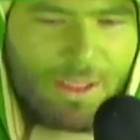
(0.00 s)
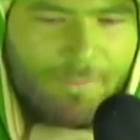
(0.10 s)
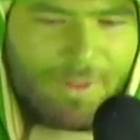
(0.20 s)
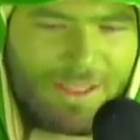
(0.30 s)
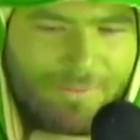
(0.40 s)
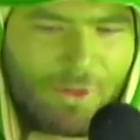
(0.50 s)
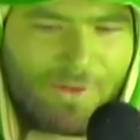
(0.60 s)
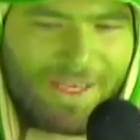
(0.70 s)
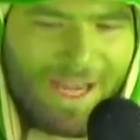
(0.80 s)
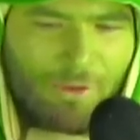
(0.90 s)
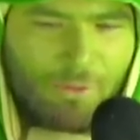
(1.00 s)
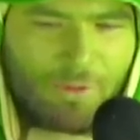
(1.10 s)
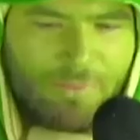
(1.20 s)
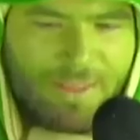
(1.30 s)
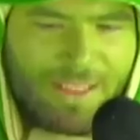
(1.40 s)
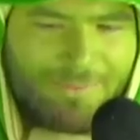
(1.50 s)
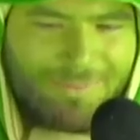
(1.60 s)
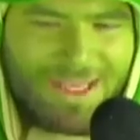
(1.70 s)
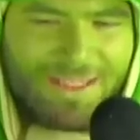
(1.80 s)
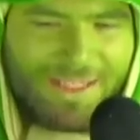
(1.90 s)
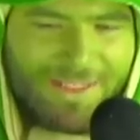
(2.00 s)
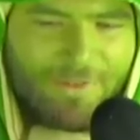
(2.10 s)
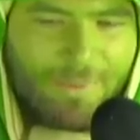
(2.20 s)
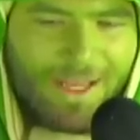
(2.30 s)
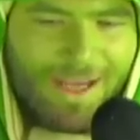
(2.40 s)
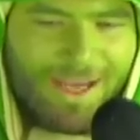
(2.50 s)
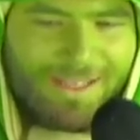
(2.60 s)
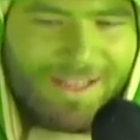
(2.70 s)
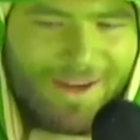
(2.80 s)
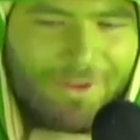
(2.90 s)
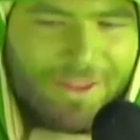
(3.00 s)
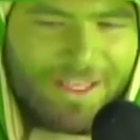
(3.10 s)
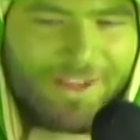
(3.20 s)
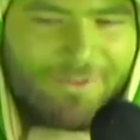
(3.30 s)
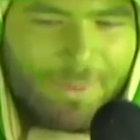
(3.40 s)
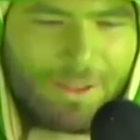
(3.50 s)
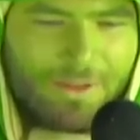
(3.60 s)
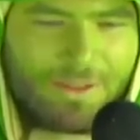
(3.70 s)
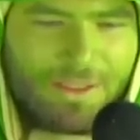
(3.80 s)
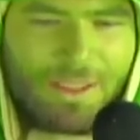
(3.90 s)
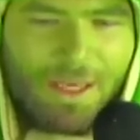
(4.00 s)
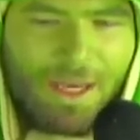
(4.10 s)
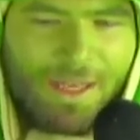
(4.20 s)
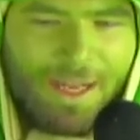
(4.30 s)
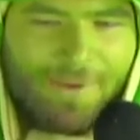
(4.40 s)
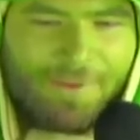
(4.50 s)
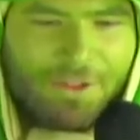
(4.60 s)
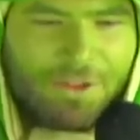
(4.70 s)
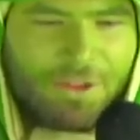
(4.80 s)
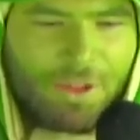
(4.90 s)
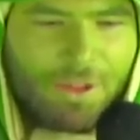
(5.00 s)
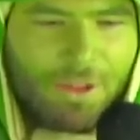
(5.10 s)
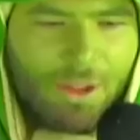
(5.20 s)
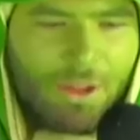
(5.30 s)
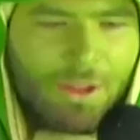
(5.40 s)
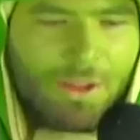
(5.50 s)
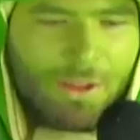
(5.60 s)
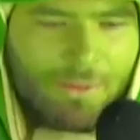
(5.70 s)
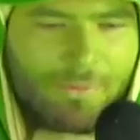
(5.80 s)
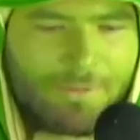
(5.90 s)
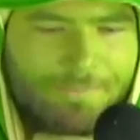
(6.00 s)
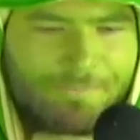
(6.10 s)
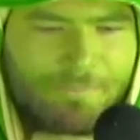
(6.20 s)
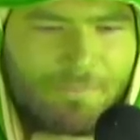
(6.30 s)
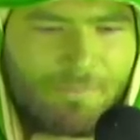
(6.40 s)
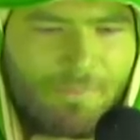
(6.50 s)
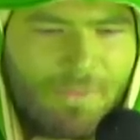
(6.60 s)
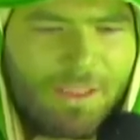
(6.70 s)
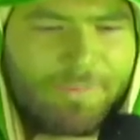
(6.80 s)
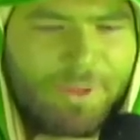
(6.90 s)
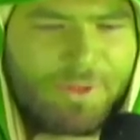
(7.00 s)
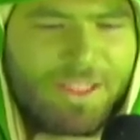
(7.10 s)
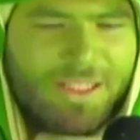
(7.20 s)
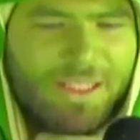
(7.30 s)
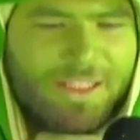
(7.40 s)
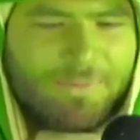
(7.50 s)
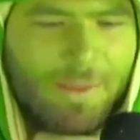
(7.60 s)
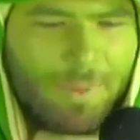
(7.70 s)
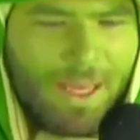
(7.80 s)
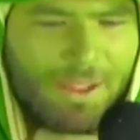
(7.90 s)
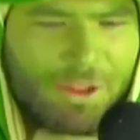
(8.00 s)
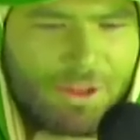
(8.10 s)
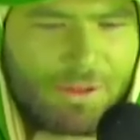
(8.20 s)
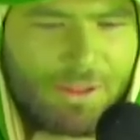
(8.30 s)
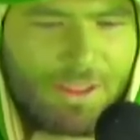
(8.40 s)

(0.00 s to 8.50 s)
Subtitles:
Me moving out would mean me leaving behind everything I've built and having to start all over. Music is my passion.